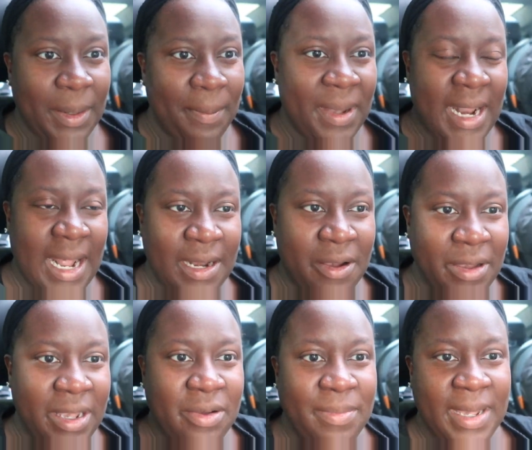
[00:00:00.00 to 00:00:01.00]
But I know
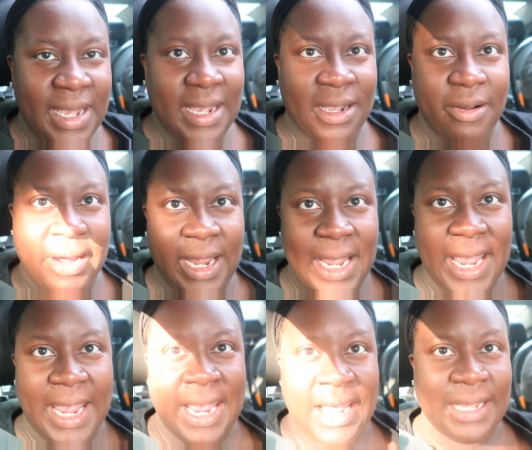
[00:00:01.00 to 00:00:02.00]
he'll be in great
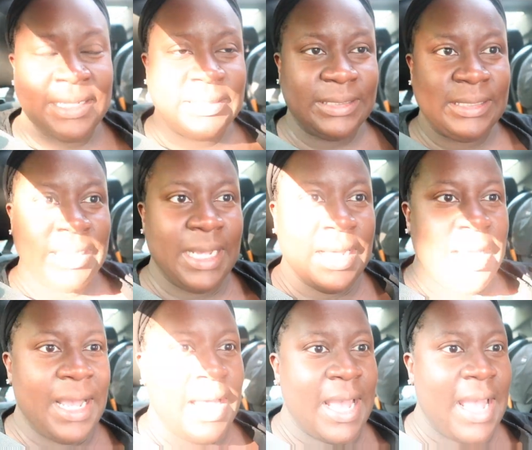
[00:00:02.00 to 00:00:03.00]
hands.
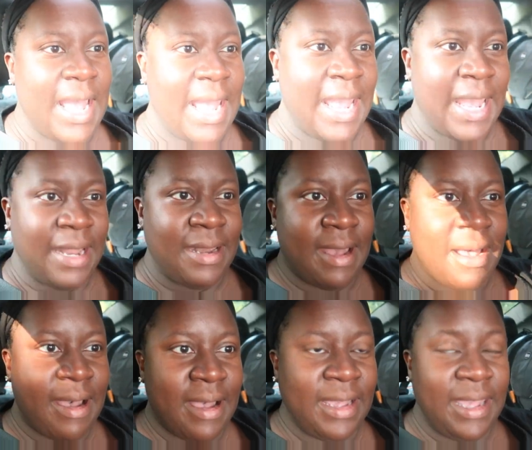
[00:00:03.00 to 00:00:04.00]
And
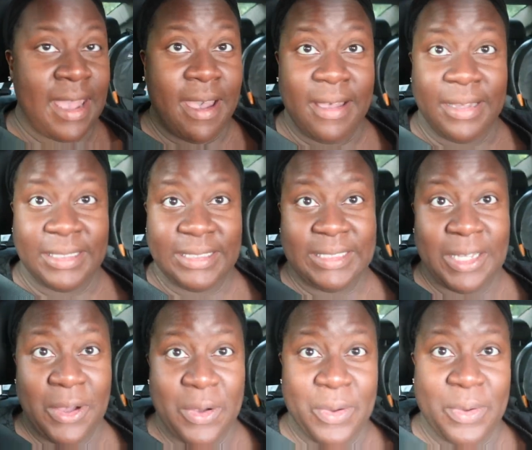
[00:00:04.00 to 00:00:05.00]
yeah,
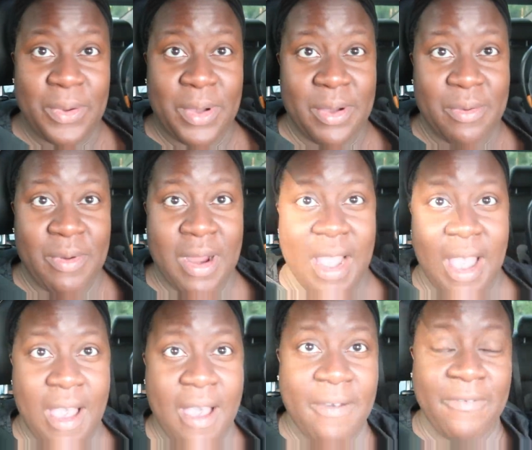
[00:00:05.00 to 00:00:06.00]
so we're
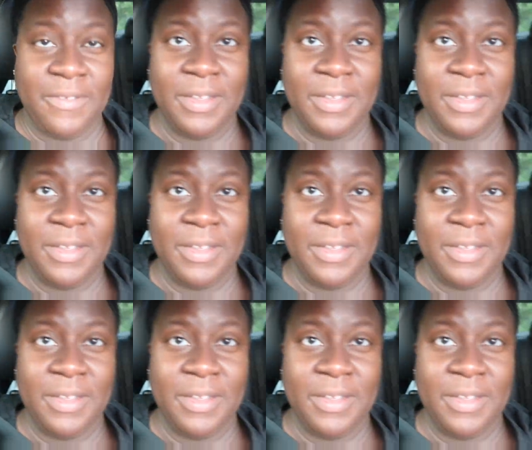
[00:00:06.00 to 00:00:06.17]
off.